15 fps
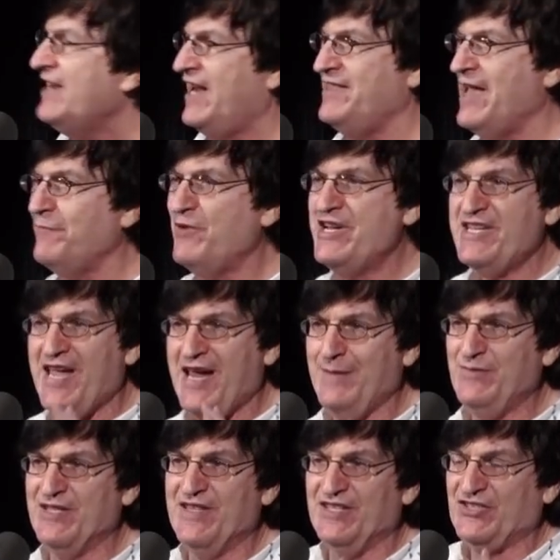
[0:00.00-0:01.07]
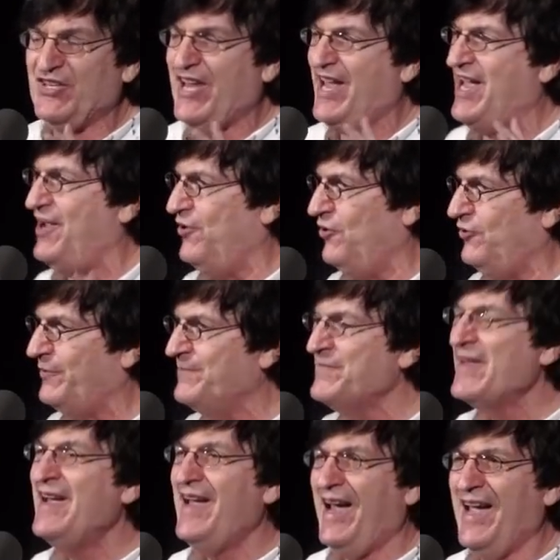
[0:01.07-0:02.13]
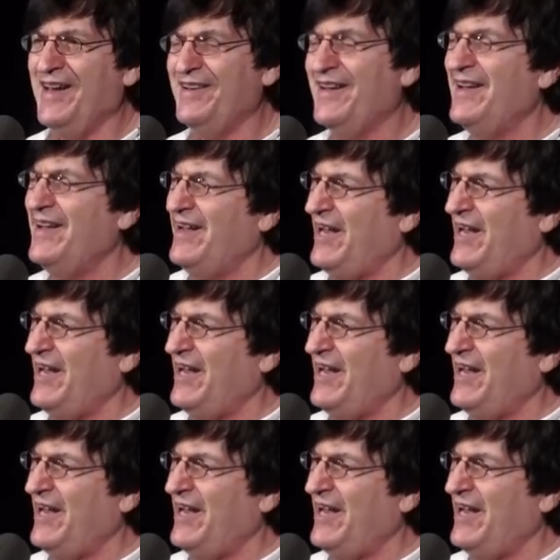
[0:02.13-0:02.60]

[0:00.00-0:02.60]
And then we came to this hill. And